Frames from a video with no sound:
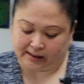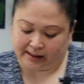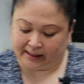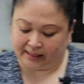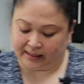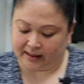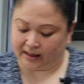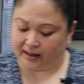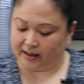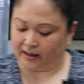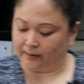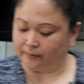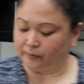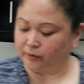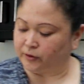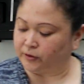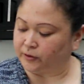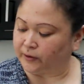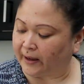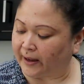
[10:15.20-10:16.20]
And then I'm
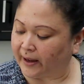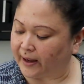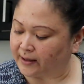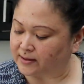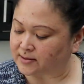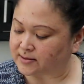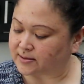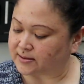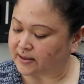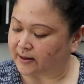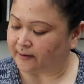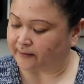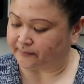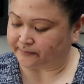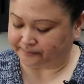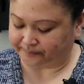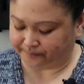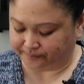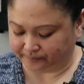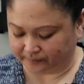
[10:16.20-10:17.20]
going to add
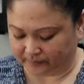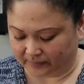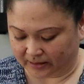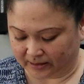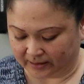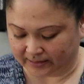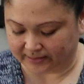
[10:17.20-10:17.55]
some